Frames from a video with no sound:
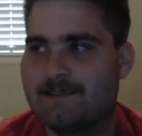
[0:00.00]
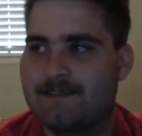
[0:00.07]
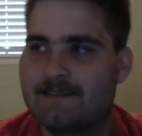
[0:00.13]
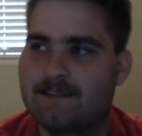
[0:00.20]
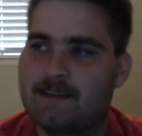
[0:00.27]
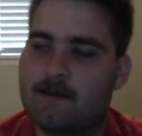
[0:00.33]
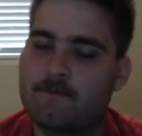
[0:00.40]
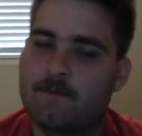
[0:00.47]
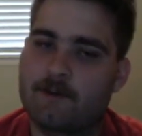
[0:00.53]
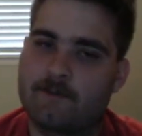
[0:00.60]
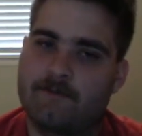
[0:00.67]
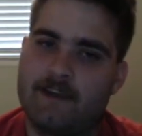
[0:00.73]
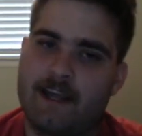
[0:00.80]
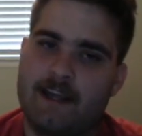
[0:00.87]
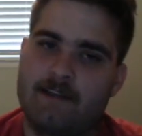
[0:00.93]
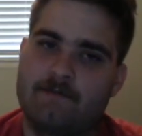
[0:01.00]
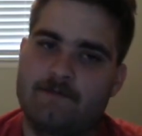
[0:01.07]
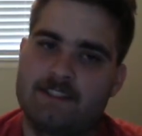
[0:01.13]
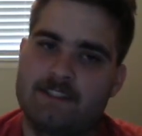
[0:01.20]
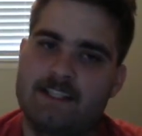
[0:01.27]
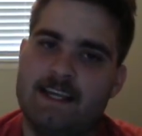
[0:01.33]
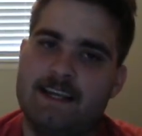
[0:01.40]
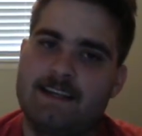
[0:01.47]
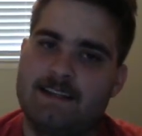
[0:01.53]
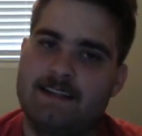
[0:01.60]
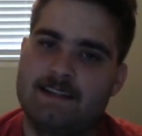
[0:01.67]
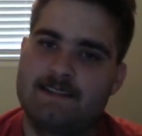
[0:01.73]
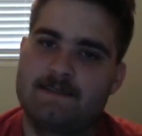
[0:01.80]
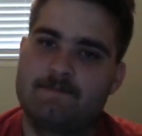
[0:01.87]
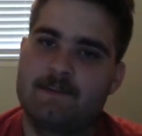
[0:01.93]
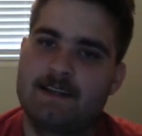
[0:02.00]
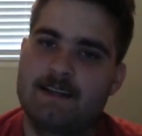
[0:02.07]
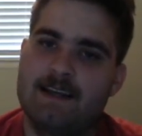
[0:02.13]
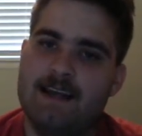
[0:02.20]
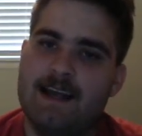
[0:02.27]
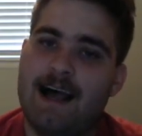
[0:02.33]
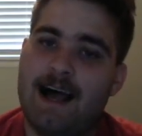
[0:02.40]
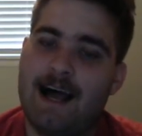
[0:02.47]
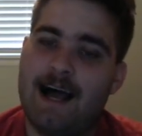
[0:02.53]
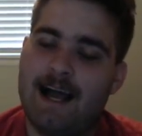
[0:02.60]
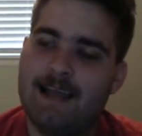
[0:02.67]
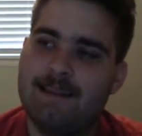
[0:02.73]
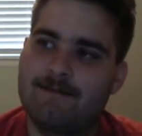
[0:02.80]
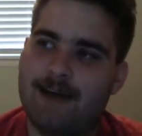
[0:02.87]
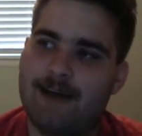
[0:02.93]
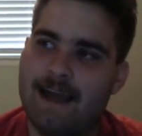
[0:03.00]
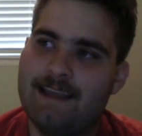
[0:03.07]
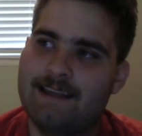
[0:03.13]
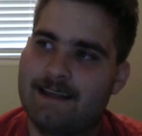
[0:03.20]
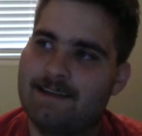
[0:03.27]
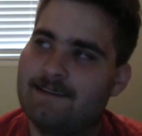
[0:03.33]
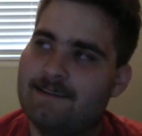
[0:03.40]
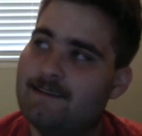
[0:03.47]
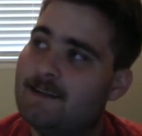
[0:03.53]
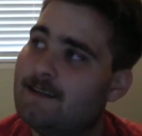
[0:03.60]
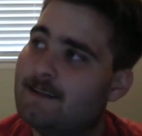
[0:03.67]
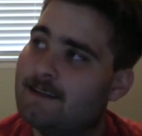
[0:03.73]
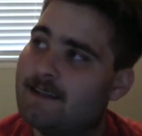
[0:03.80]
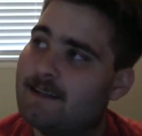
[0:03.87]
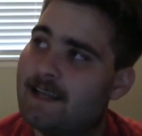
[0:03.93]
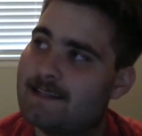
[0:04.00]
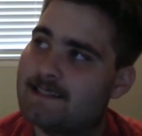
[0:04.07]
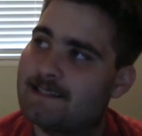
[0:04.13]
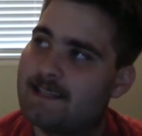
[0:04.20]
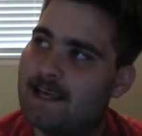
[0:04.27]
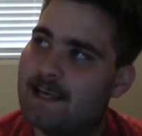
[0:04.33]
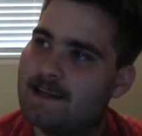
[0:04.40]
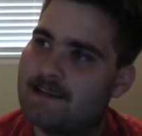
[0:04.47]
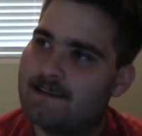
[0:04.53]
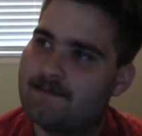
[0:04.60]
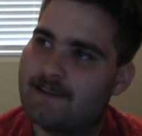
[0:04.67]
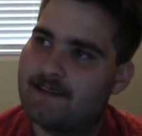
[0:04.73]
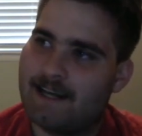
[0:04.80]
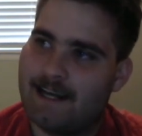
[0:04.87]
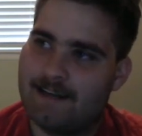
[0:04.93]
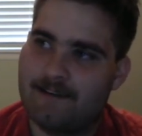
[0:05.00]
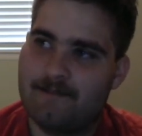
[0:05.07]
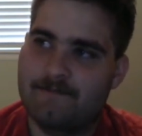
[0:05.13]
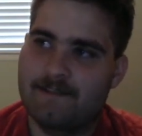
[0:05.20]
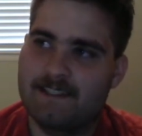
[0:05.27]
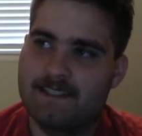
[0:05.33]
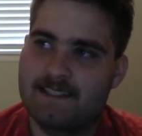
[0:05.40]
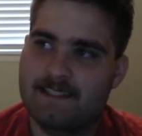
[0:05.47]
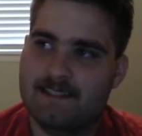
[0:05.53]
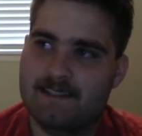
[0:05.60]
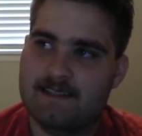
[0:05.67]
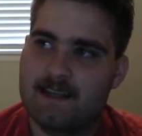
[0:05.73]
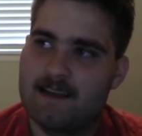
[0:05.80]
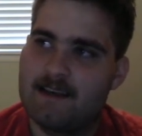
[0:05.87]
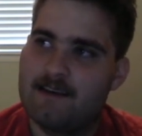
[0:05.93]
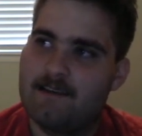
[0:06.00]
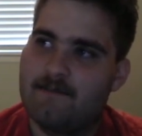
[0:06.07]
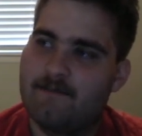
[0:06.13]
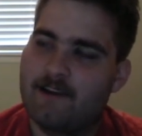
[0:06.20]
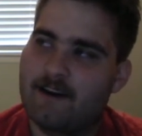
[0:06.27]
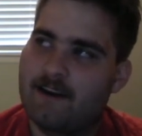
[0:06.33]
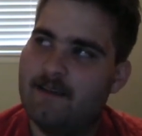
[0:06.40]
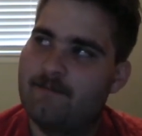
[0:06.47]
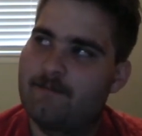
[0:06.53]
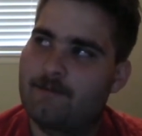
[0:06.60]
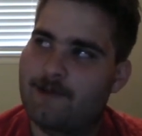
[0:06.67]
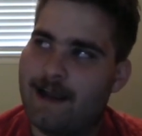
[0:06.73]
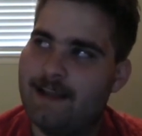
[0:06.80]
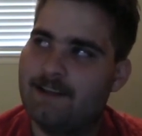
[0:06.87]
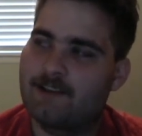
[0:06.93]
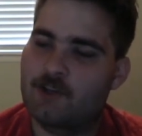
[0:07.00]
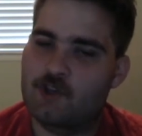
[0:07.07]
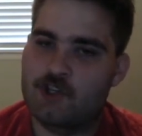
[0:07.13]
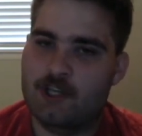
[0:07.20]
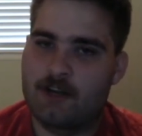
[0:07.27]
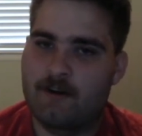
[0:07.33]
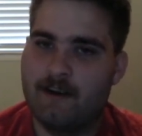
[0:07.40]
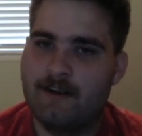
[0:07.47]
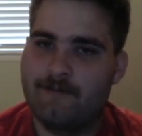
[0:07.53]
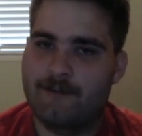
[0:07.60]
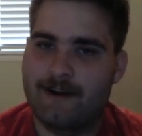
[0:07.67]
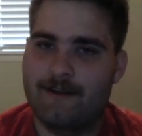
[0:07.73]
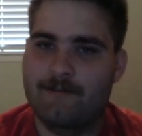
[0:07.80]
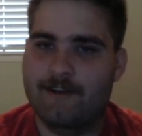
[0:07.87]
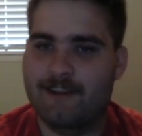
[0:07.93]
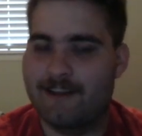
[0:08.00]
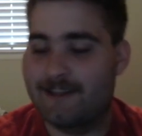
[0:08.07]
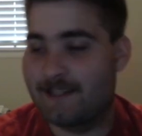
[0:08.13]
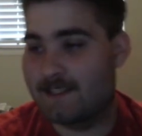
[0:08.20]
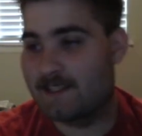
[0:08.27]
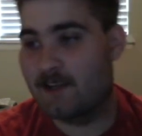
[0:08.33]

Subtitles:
Tumblr fan for saying this, but I like it. The aesthetic kind of is very bright and cheery for everything that's